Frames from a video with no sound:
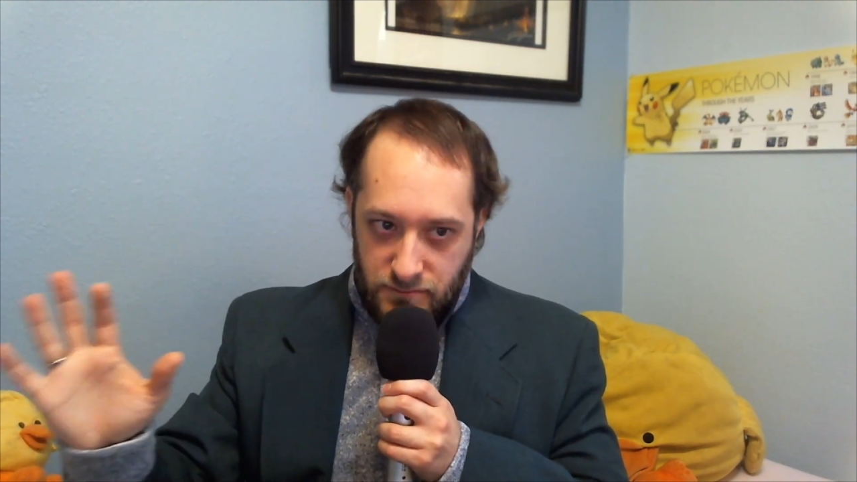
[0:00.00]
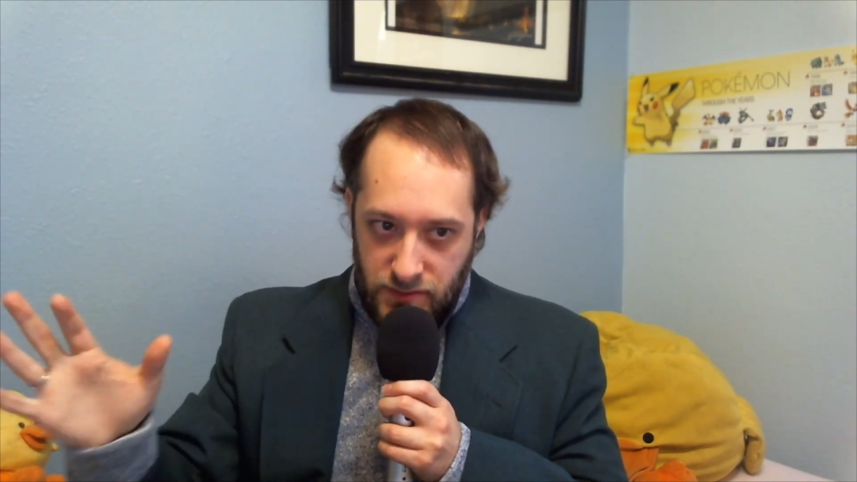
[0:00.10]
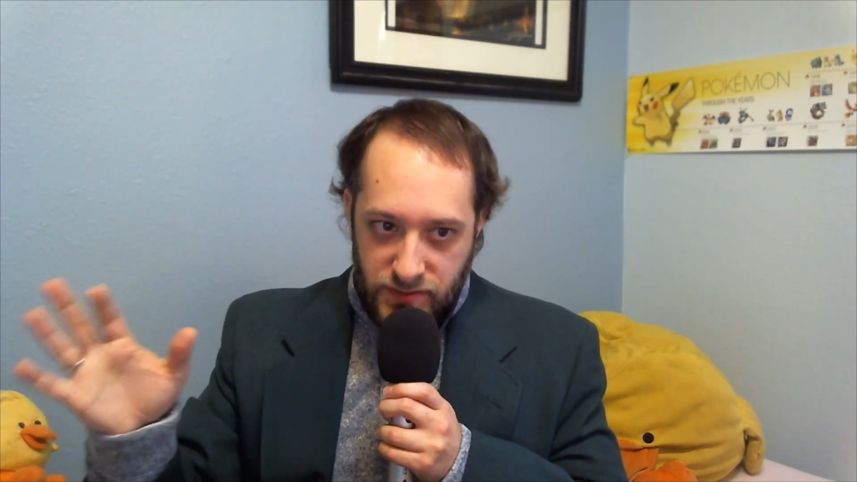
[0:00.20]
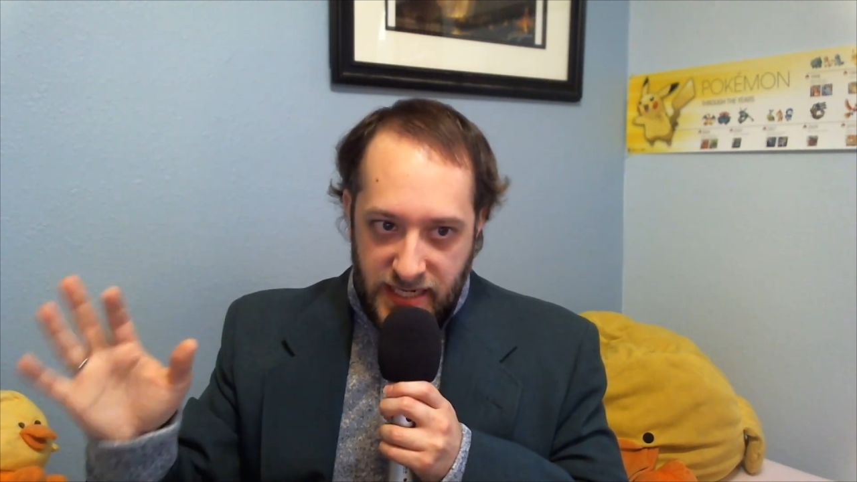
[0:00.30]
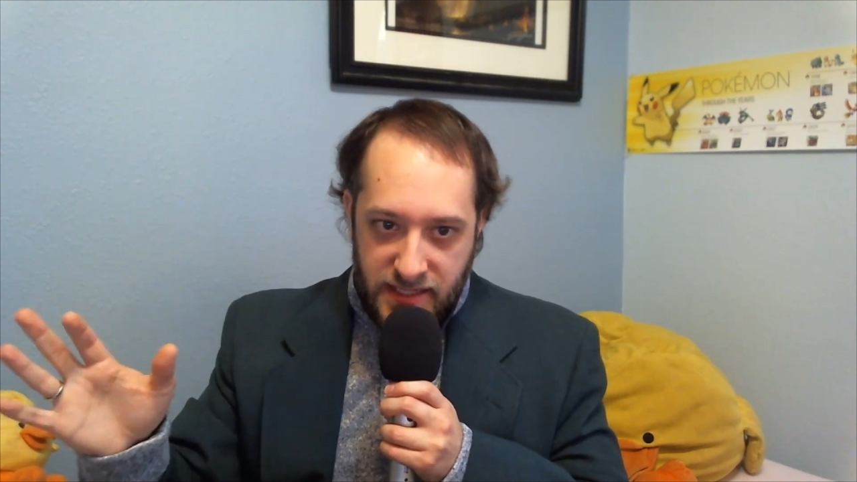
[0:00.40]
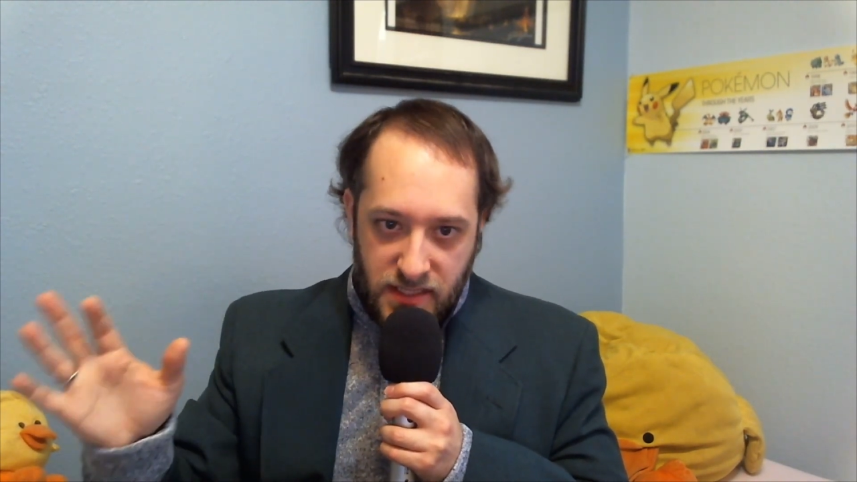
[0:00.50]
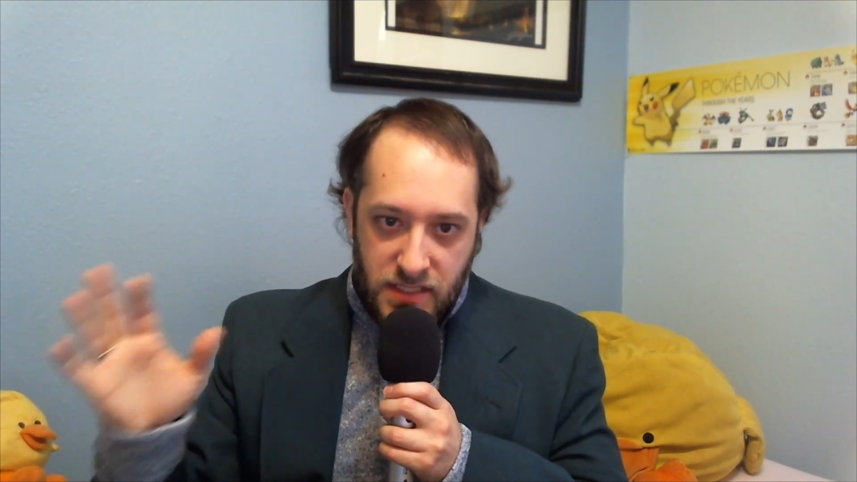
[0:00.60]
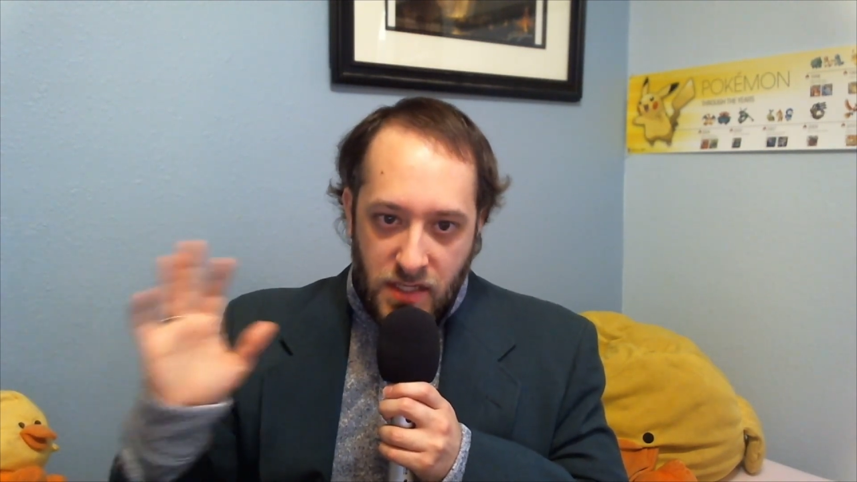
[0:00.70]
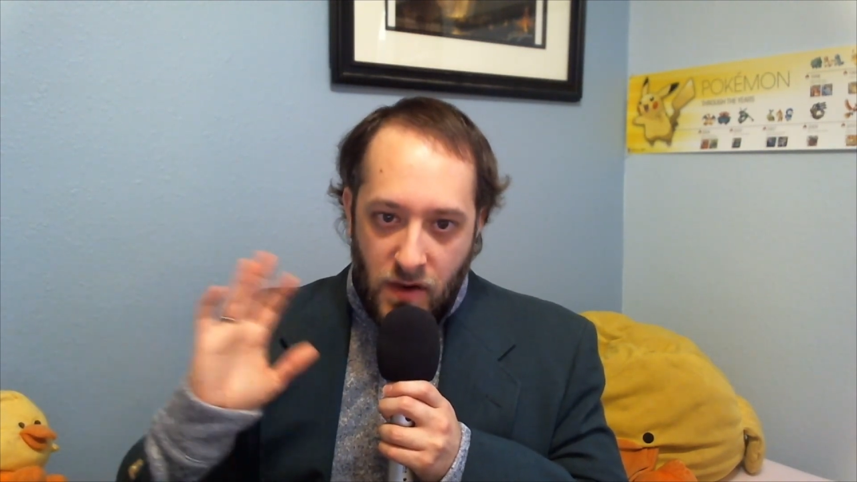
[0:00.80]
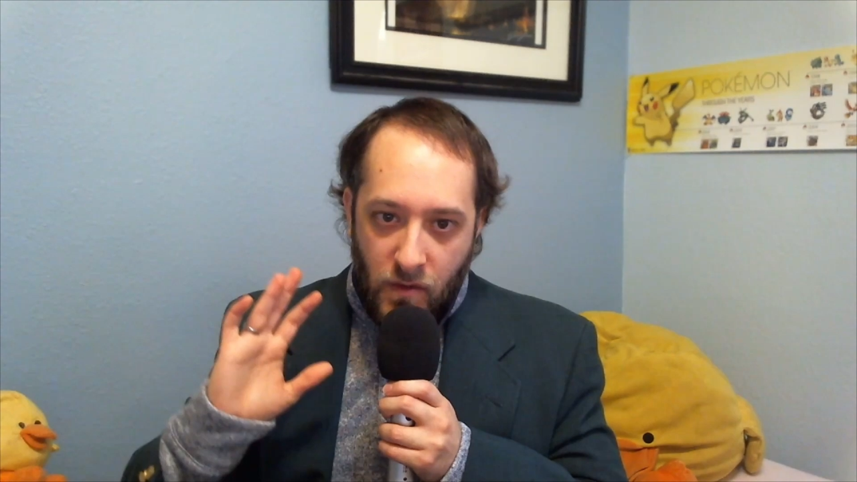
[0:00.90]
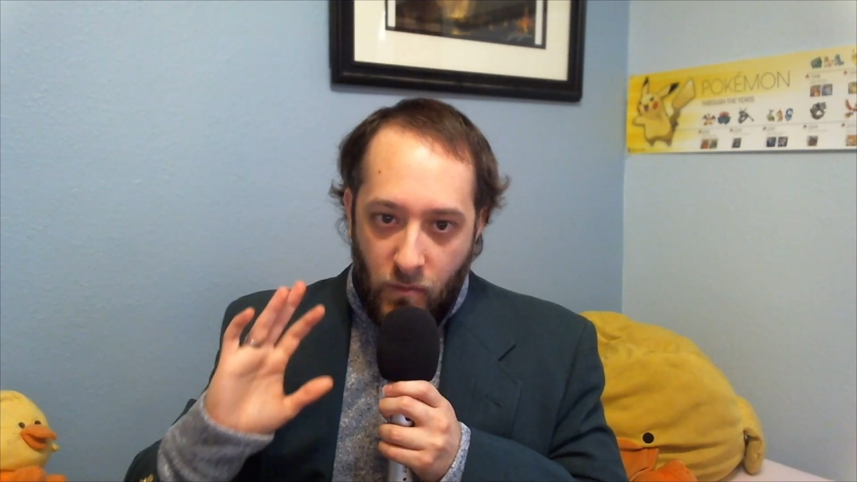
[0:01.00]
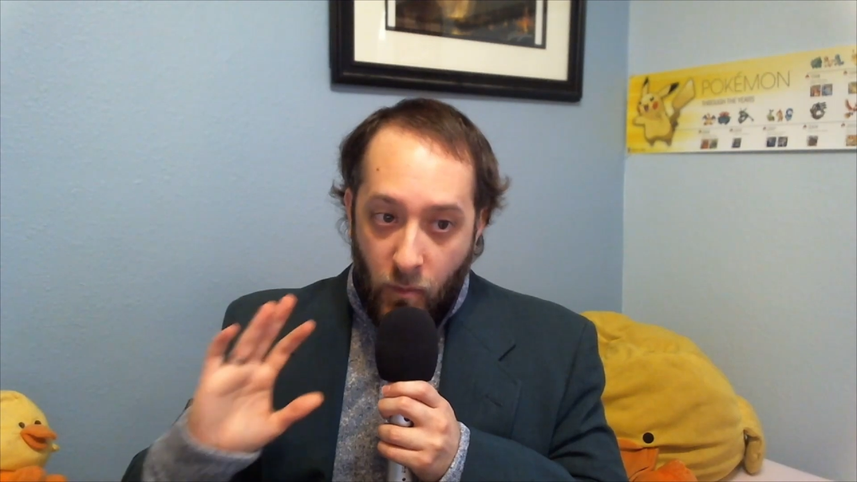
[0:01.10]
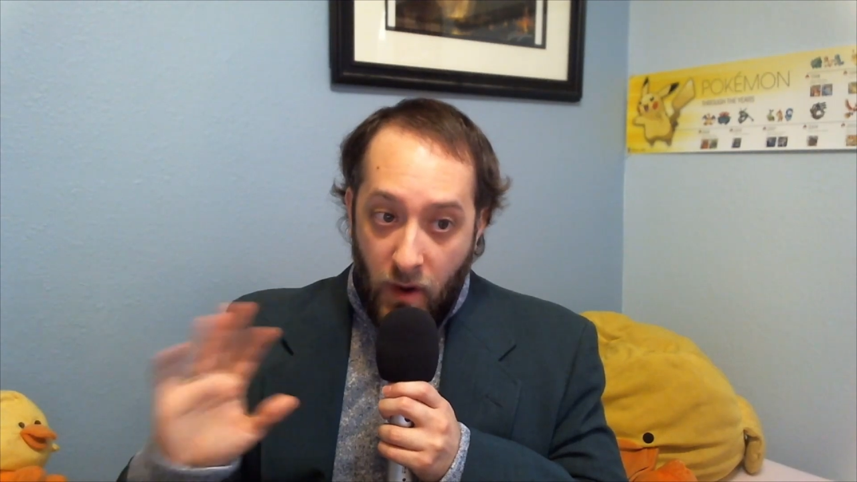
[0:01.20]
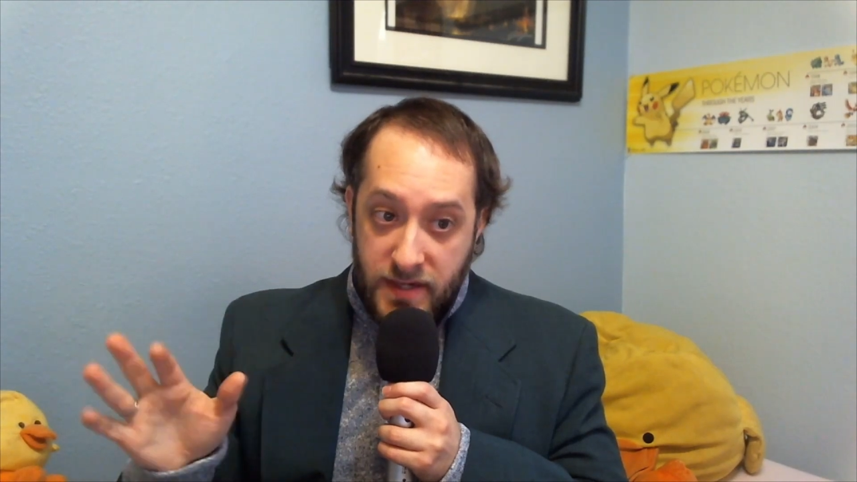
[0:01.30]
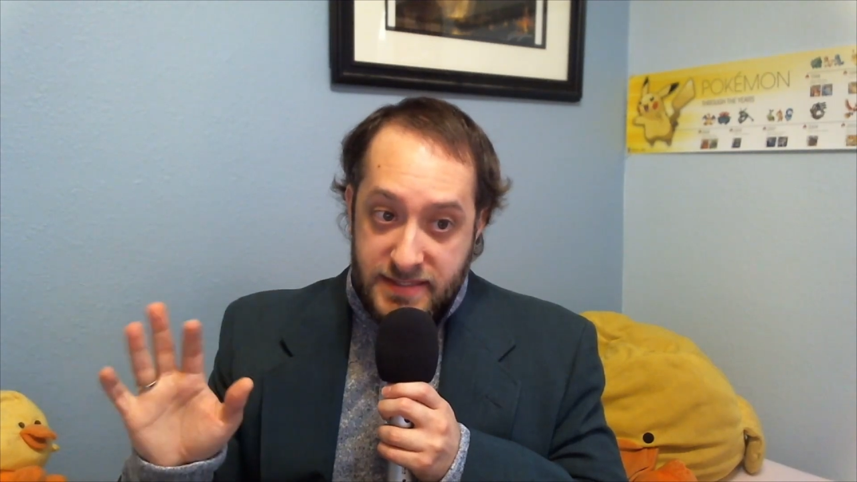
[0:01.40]
real deity,
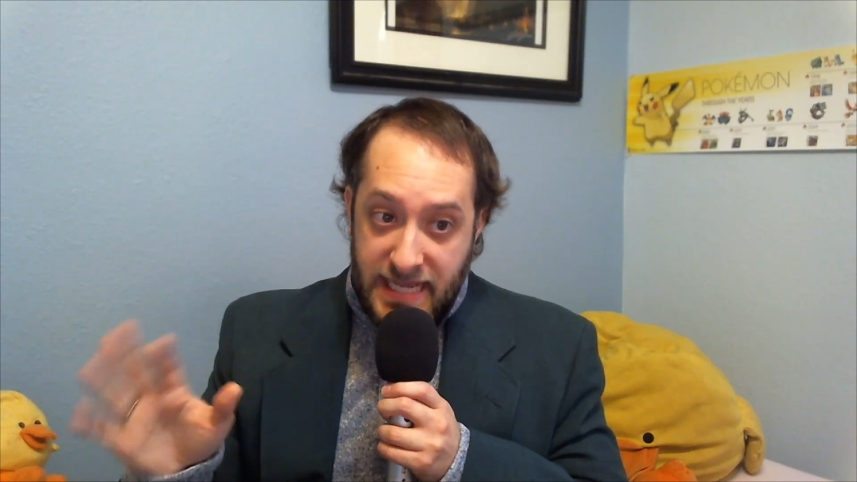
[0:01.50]
what is